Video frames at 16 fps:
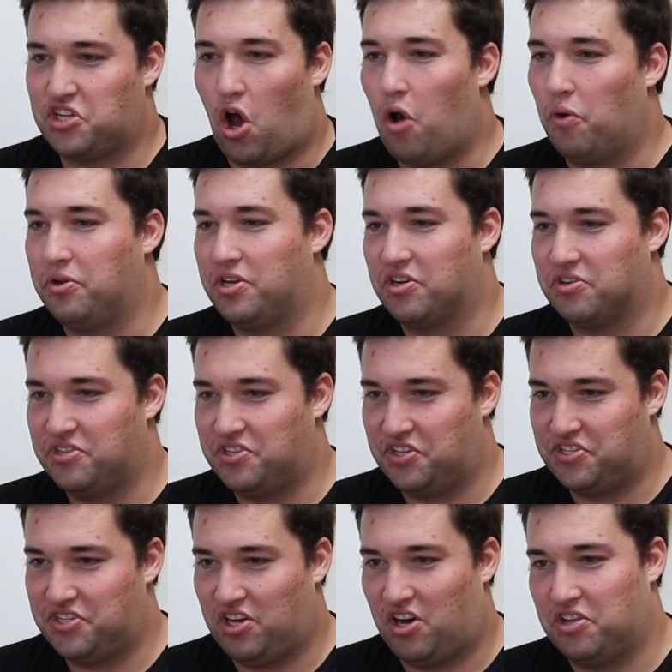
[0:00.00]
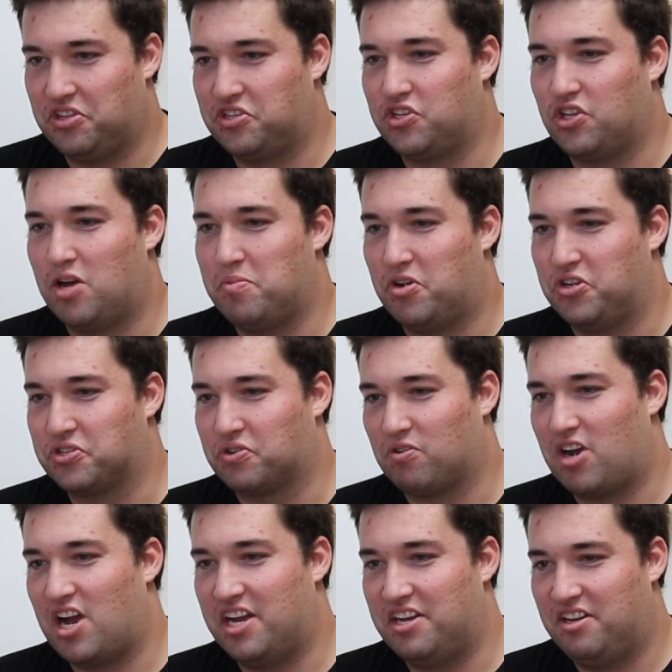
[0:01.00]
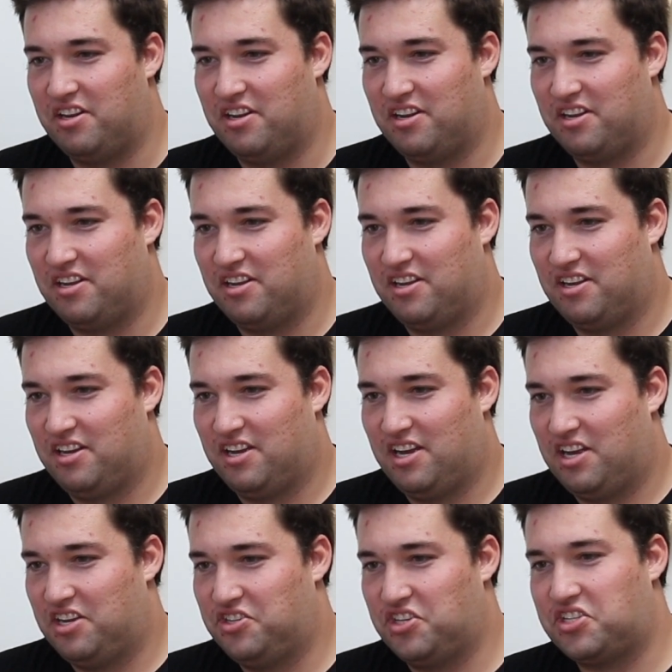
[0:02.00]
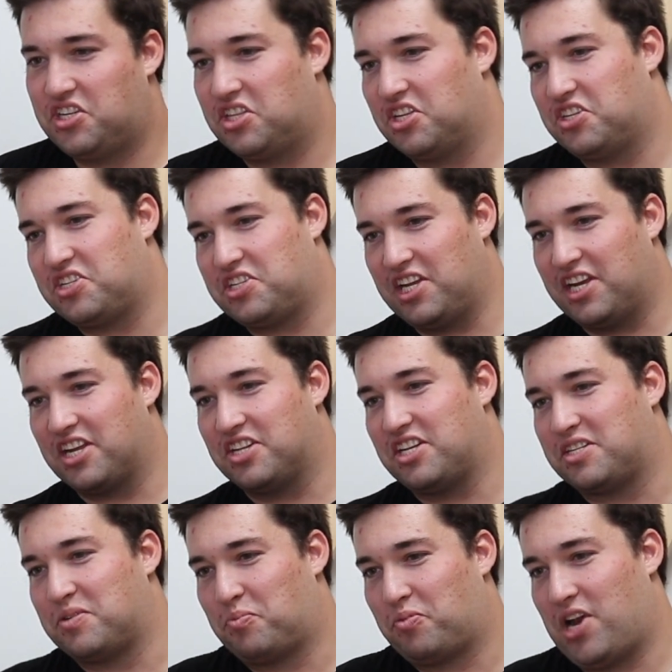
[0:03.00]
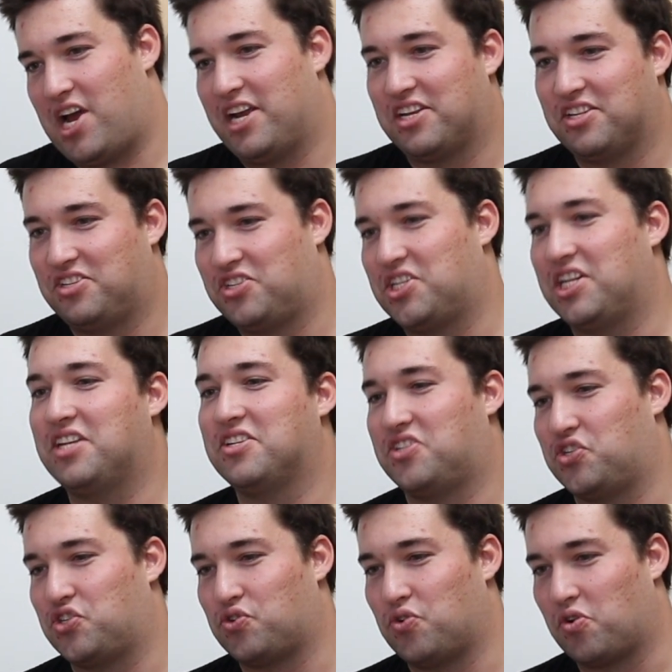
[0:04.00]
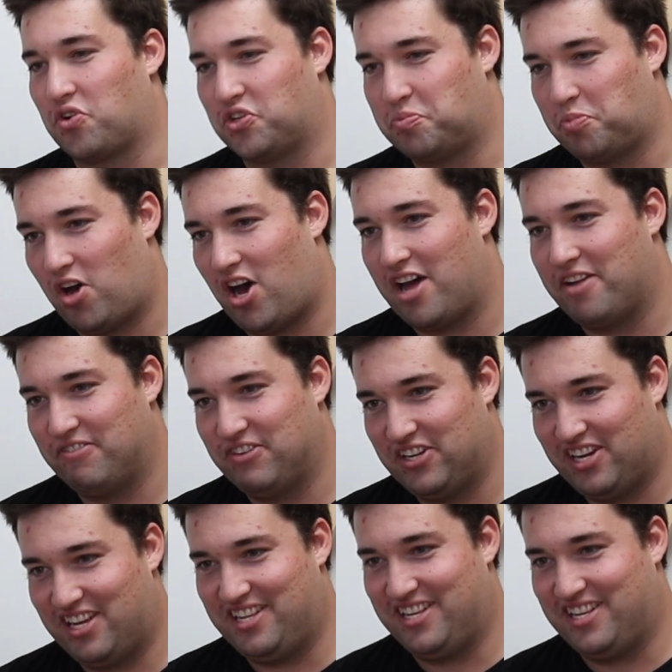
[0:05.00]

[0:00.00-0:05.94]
holding onto the slow-mo's great. And just the sticker doesn't break. The sticker's the strongest part of it.